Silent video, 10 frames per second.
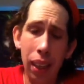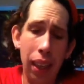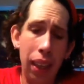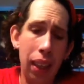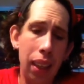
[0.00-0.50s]

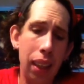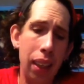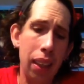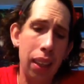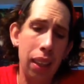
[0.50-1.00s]
Like,
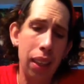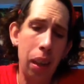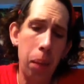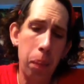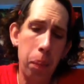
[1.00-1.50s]

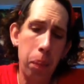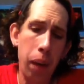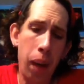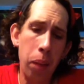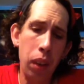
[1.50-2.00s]

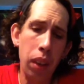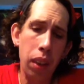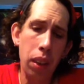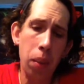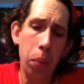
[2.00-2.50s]
I'm really
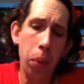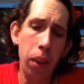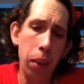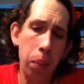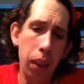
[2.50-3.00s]

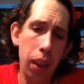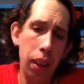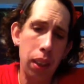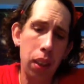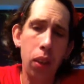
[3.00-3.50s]
disappointed
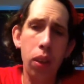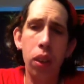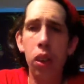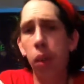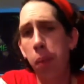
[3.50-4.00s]
because you know
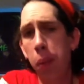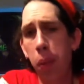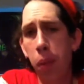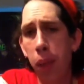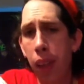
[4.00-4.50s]
there's some
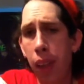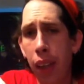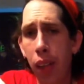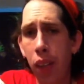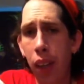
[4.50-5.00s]
people in my
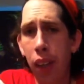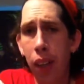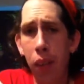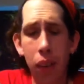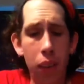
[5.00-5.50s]
life that
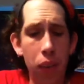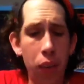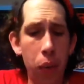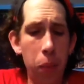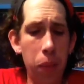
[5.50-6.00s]
I would have
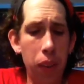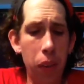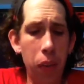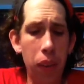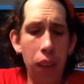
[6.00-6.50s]
hoped
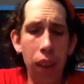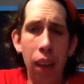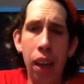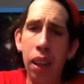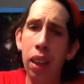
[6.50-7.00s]
that would have
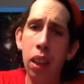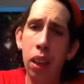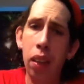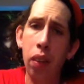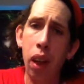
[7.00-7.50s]
had at least
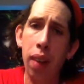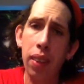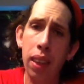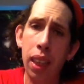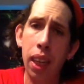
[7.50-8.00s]
enough
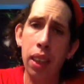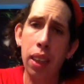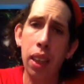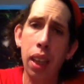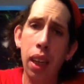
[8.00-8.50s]
common
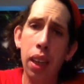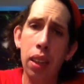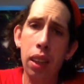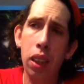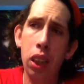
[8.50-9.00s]
sense
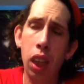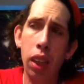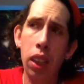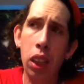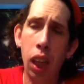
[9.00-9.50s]
to at
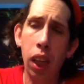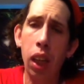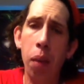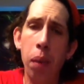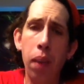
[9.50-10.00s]
least check
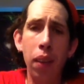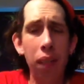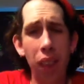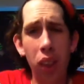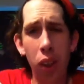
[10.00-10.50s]
up on me and
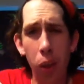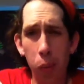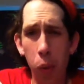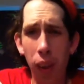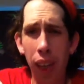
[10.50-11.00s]
make sure I'm
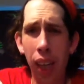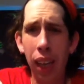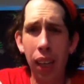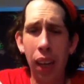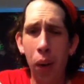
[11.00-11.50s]

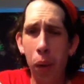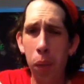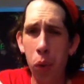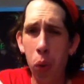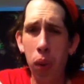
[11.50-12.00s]
okay and how I'm
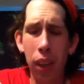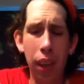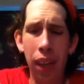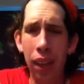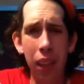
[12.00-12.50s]
doing and
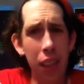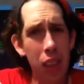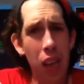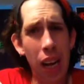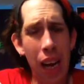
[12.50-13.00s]
that, and it's
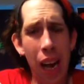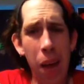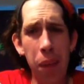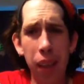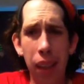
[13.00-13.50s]
not
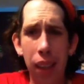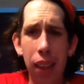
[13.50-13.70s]
happening,